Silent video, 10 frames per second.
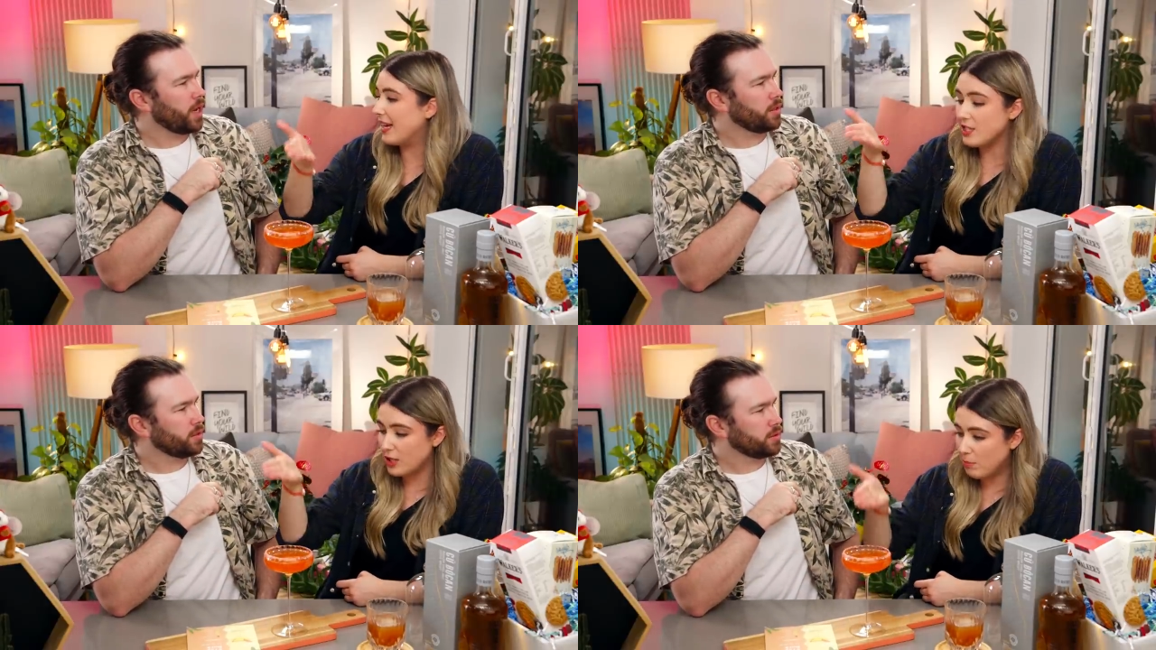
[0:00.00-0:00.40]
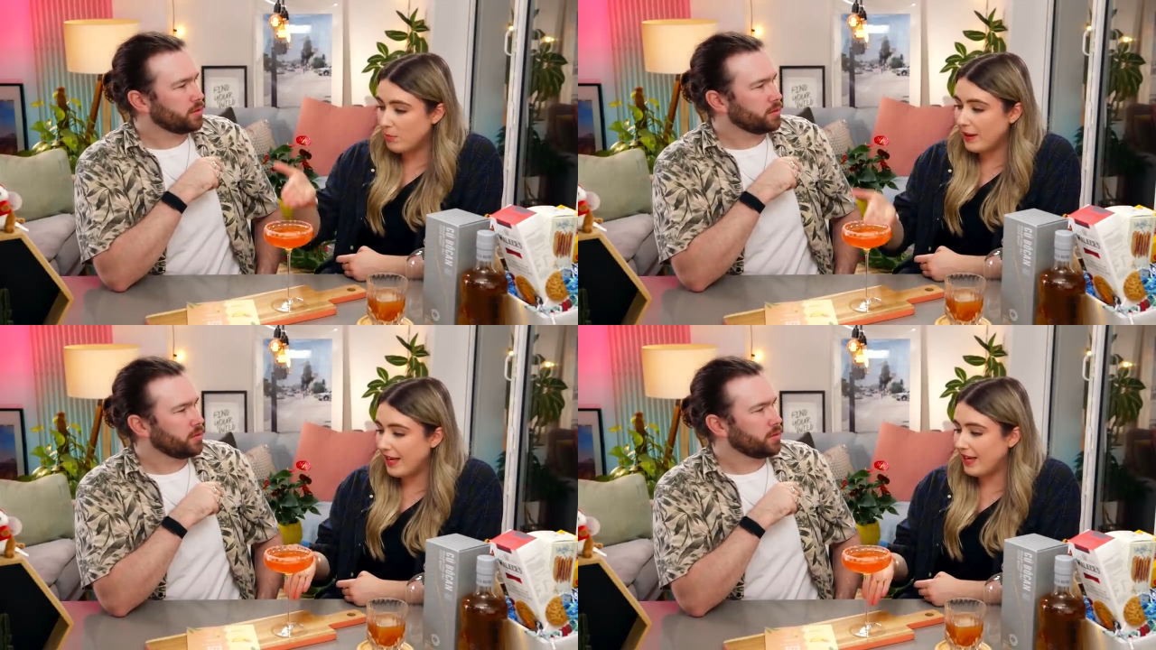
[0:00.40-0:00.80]
Speaker 1: to
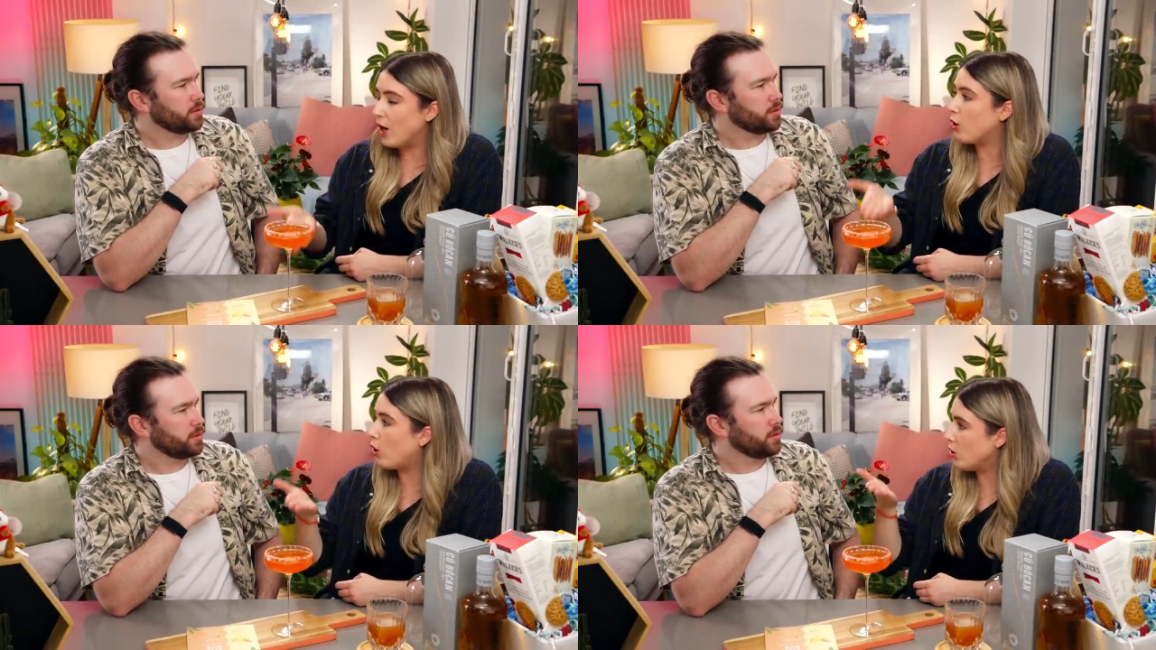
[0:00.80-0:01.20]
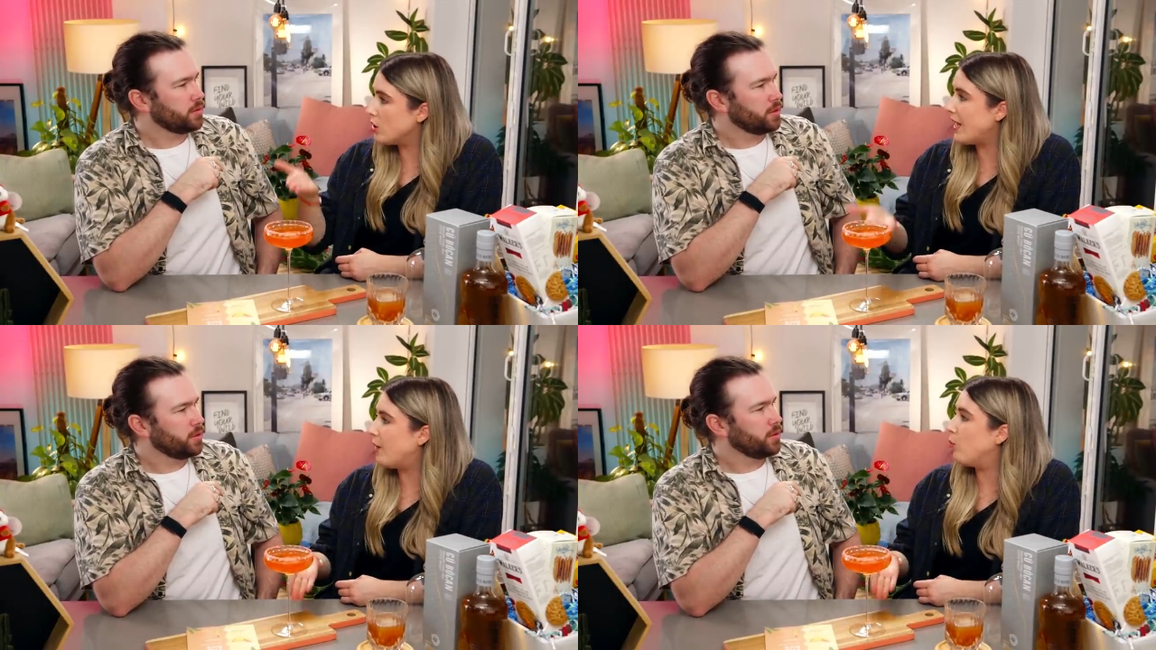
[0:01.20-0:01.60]
be a
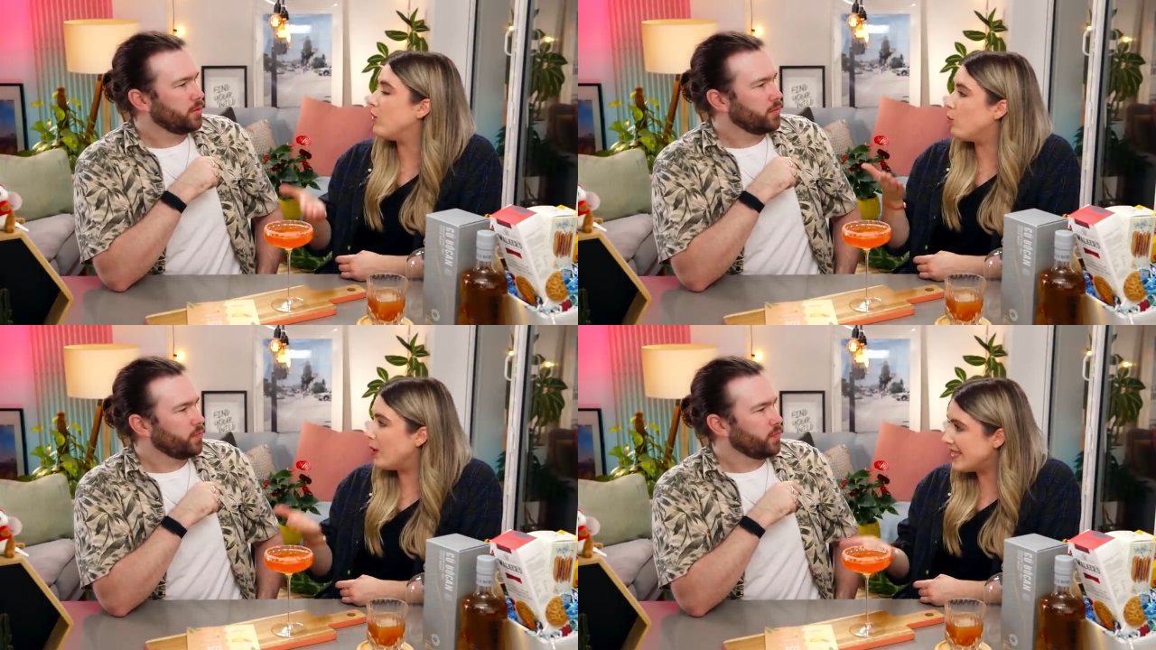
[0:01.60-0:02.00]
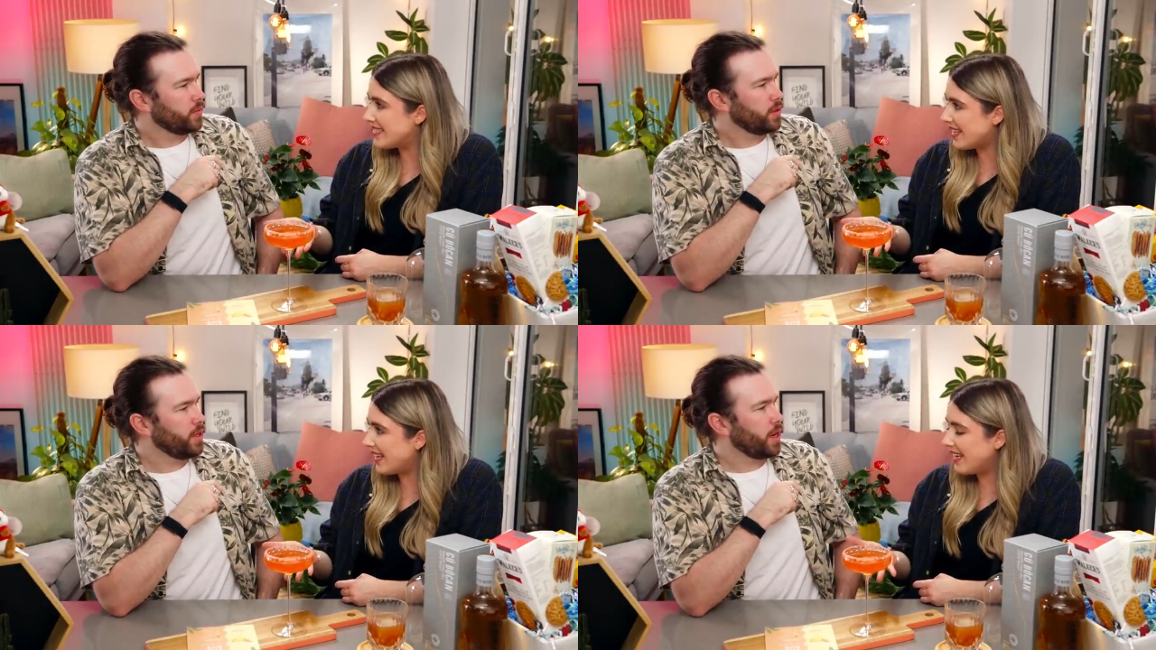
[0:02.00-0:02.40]
cocktail with
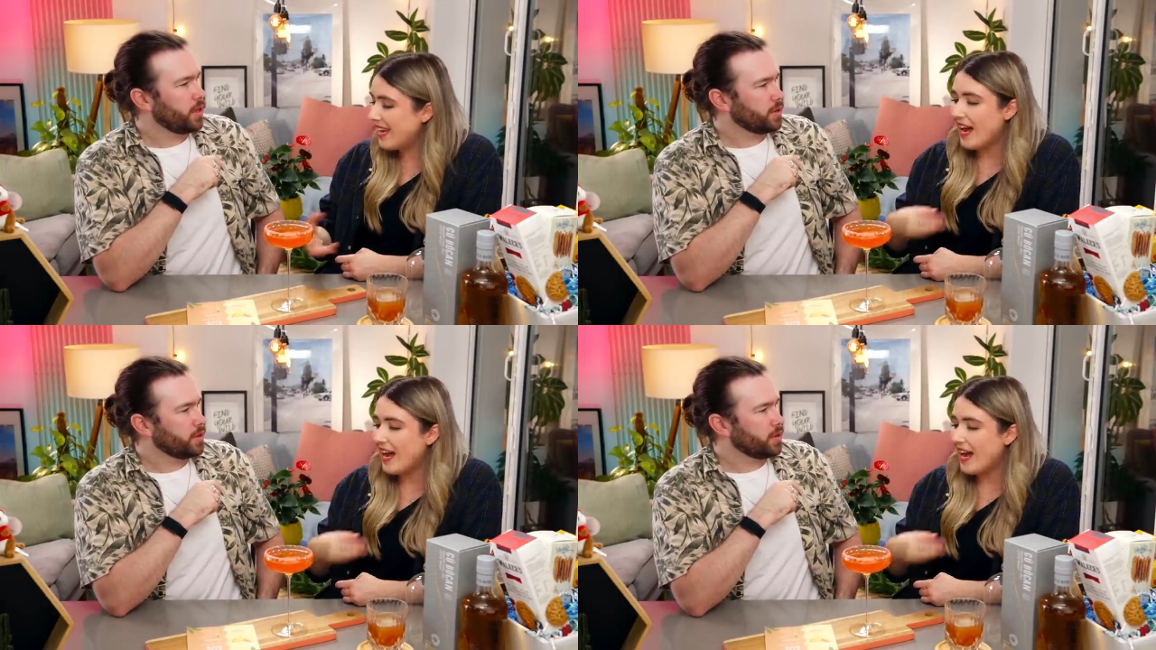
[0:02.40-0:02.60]
whiskey. Yeah.